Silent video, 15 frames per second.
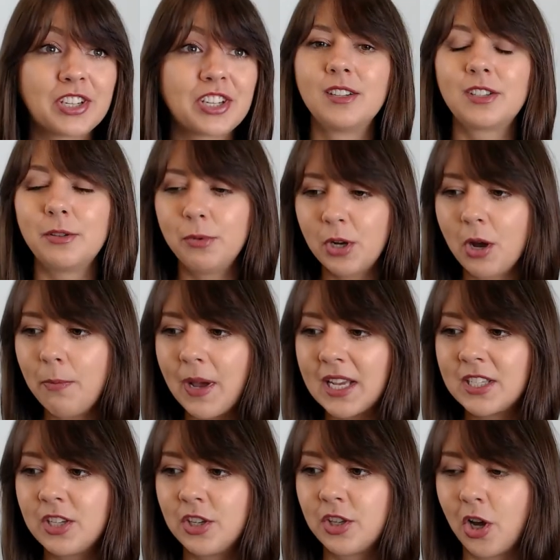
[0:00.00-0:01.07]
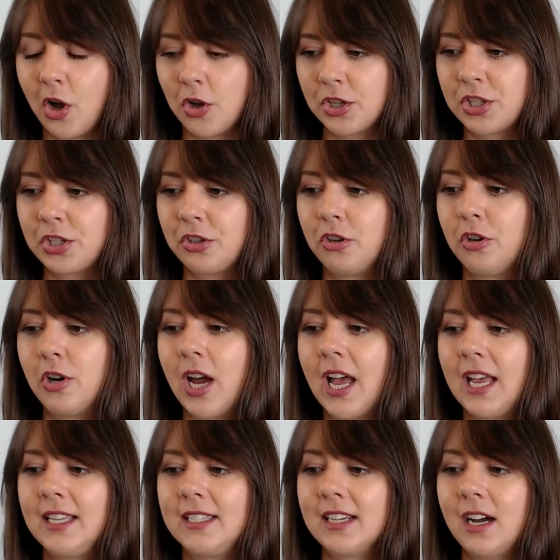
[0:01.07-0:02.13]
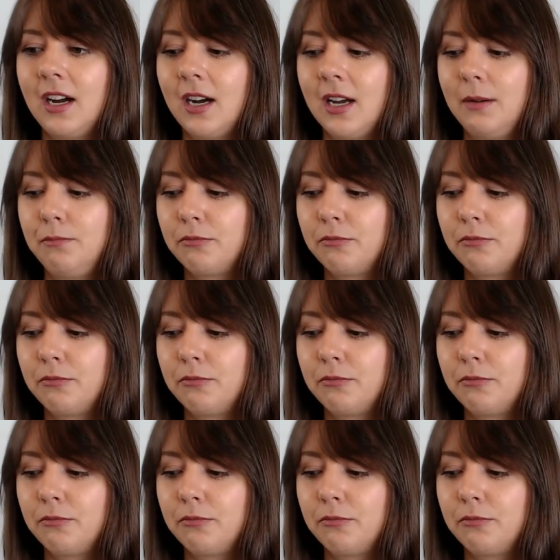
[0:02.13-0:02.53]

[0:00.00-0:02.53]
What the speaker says: So we got back to the hostel and I'm